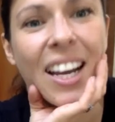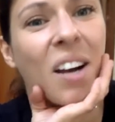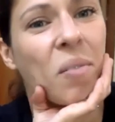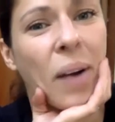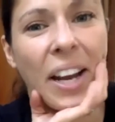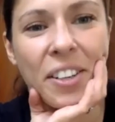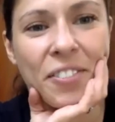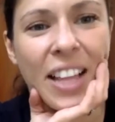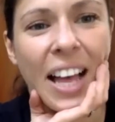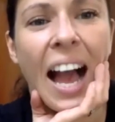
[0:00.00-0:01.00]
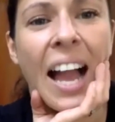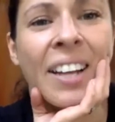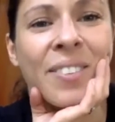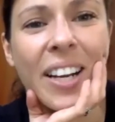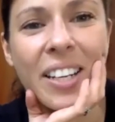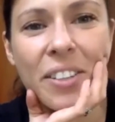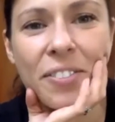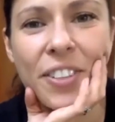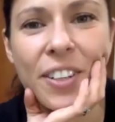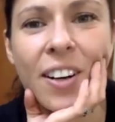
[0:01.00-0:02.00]
A butterfly.
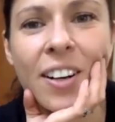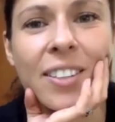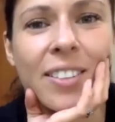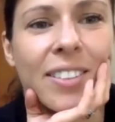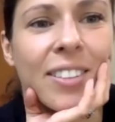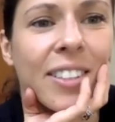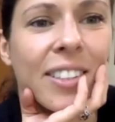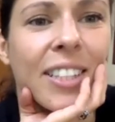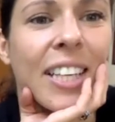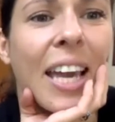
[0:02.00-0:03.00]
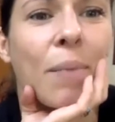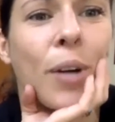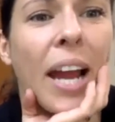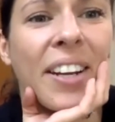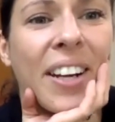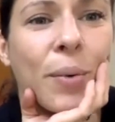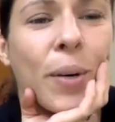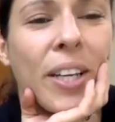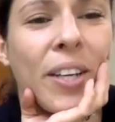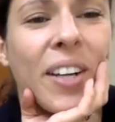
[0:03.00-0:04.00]
Wonderful. Okay, Brenner,
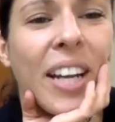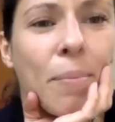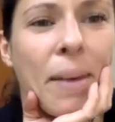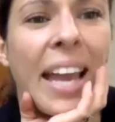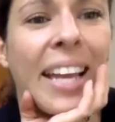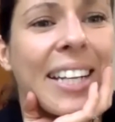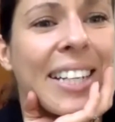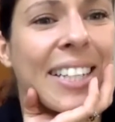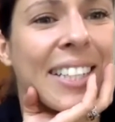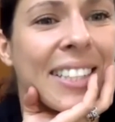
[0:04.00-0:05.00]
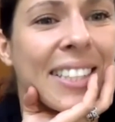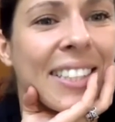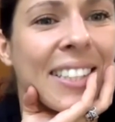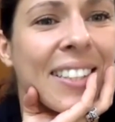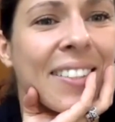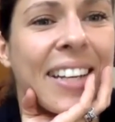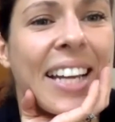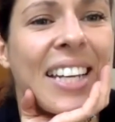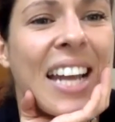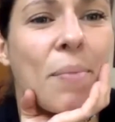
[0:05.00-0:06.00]
what are you going to make? Go
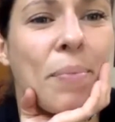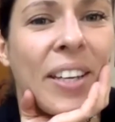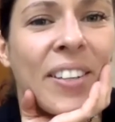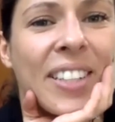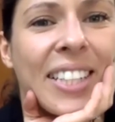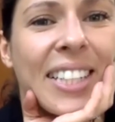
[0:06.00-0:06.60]
ahead and unmute.